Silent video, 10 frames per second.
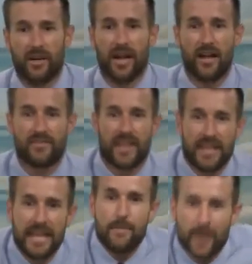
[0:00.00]
I'd say
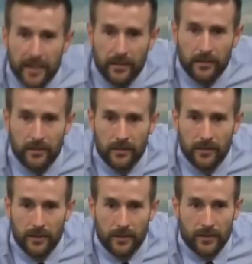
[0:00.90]
keep it.
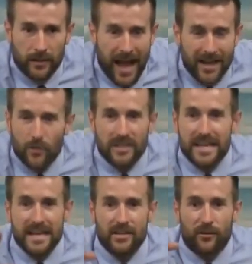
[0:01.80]
I don't
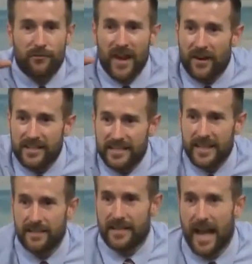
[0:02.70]
need your
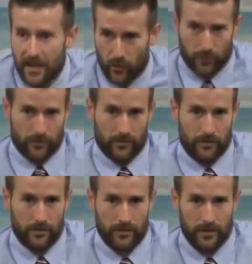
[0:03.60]
Pharisee title.
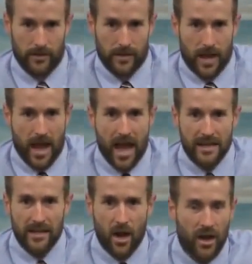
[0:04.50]

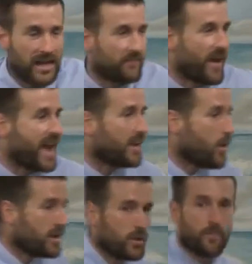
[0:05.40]
And if I go
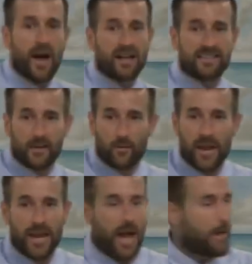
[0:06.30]
into a boxing ring,
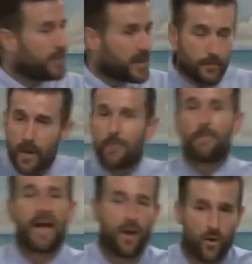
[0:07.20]
I'm going to come up with
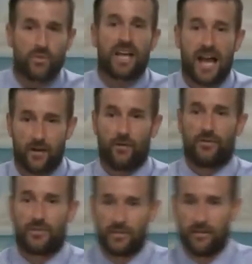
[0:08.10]
my own titles